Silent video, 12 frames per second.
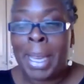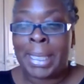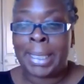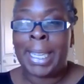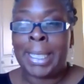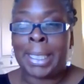if
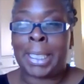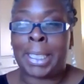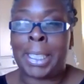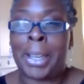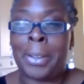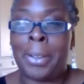that makes
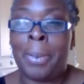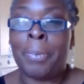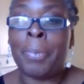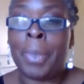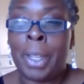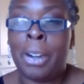sense to
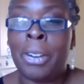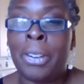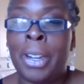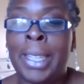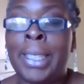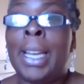you.
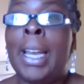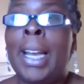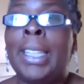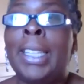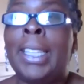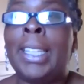All mm. right.
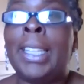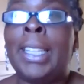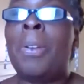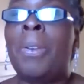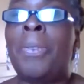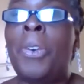And
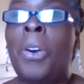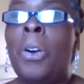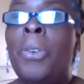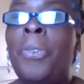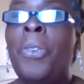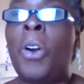so
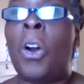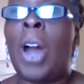for